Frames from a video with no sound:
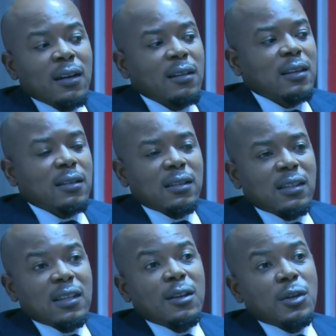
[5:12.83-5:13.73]
the
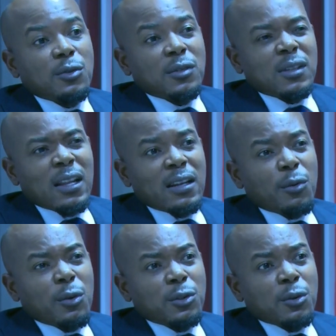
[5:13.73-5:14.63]
CEO is on salary
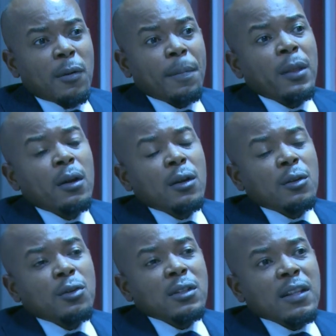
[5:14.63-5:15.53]
also.
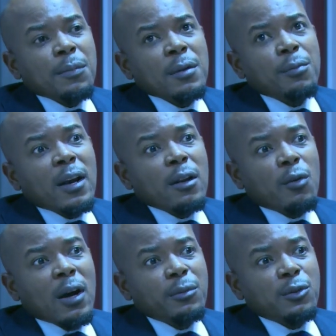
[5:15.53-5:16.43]
Those are the people I look
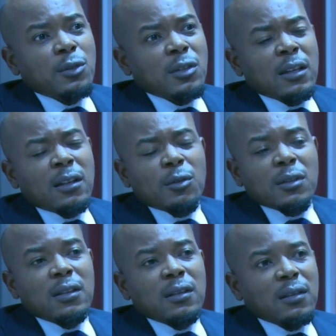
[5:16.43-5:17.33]
up to say,
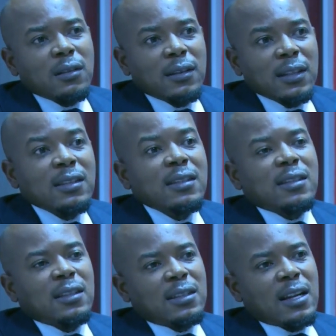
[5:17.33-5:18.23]
no, this is
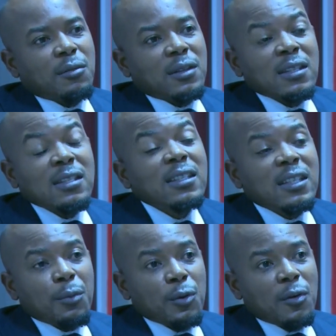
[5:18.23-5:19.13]
it now, this is
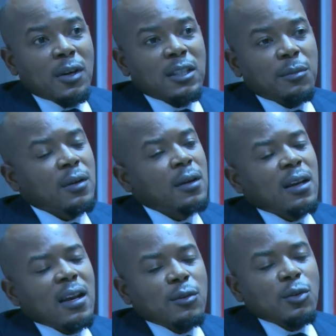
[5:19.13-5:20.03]
entrepreneurship.
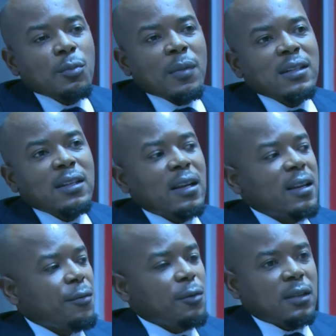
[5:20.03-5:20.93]
And automatically,
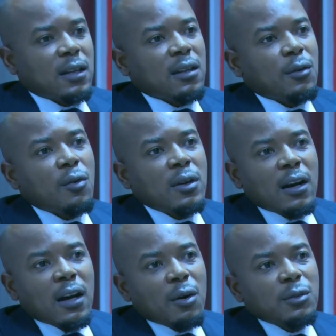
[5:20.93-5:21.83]
if you take the owner
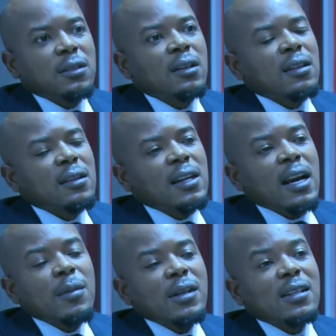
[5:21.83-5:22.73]
out, the
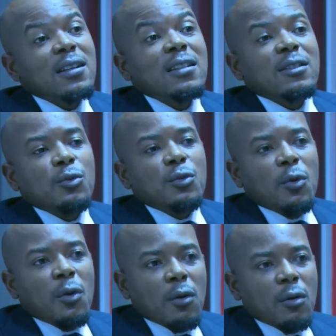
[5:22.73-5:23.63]
company at least will
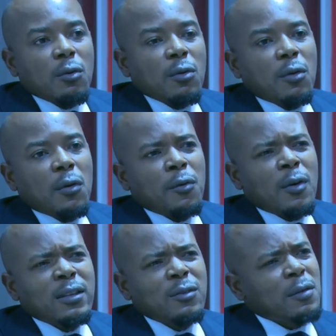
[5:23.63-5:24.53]
go
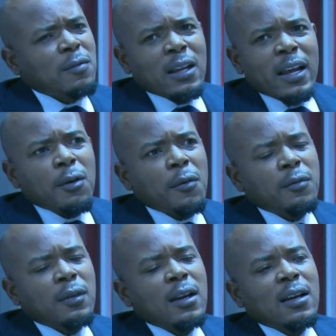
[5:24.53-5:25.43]
forward. With the like of
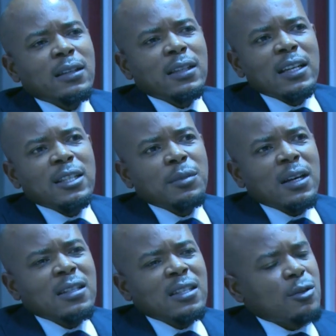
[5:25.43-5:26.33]
Tinashe
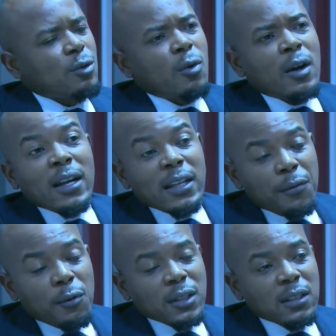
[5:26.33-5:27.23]
Mtaris is no longer under
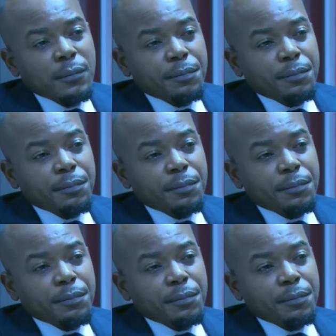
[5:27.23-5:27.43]
40,